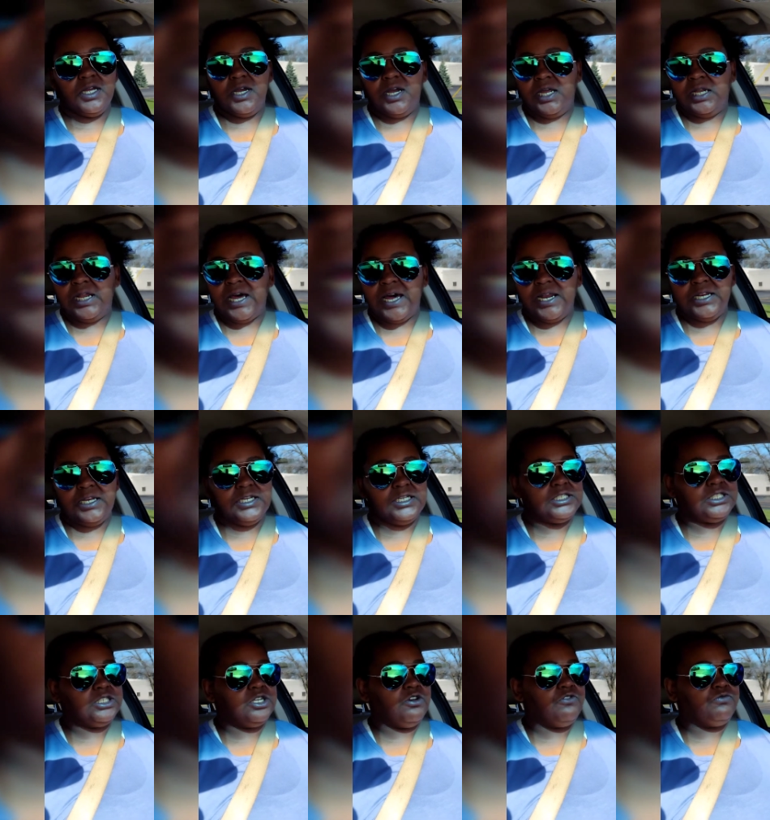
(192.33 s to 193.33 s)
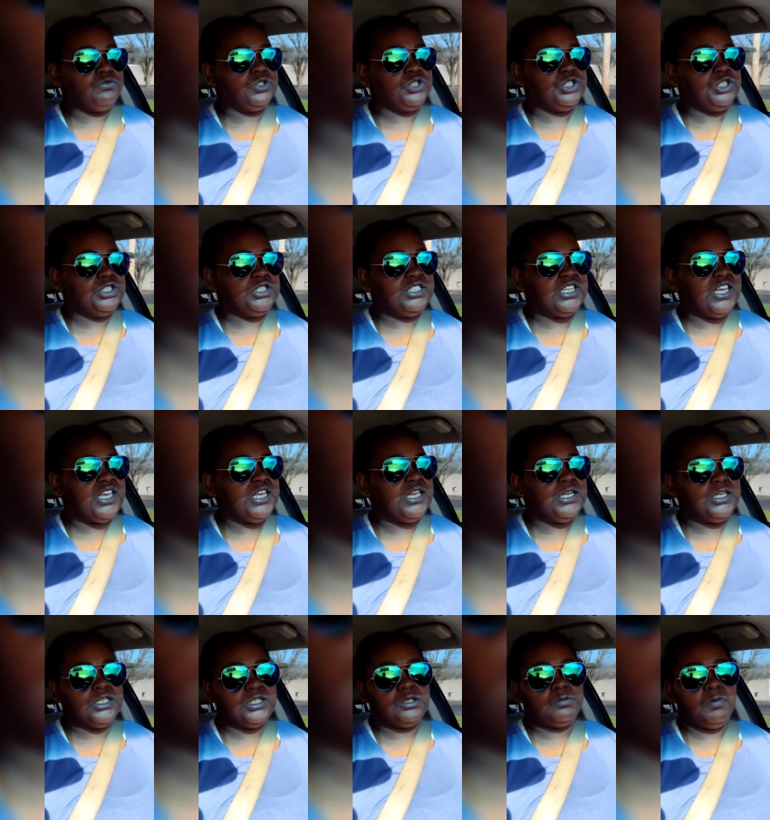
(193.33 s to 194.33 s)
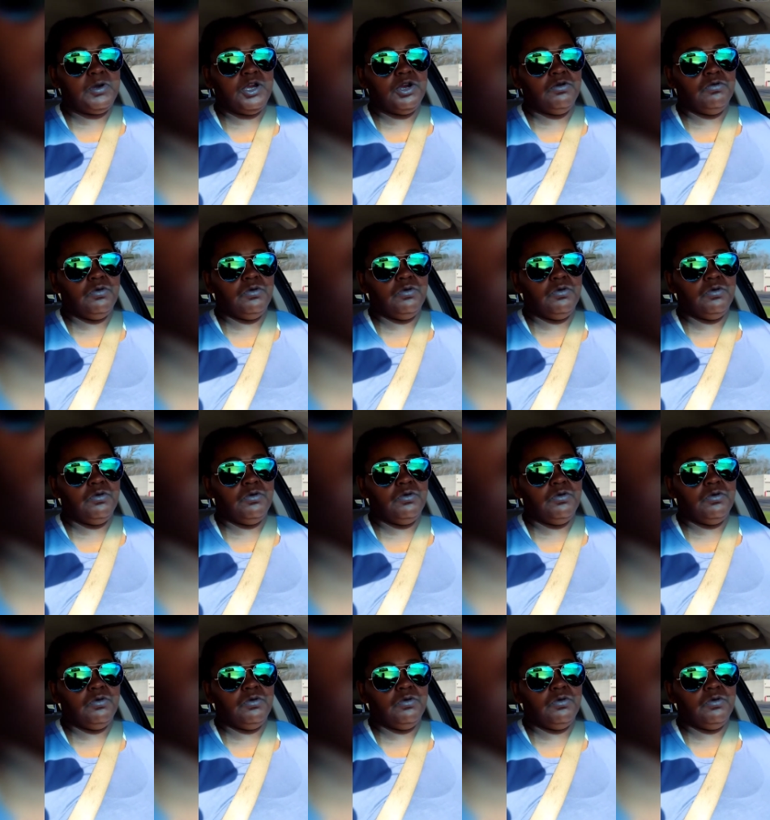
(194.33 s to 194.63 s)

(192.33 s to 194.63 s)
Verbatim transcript: a lot of that stuff was just in the spare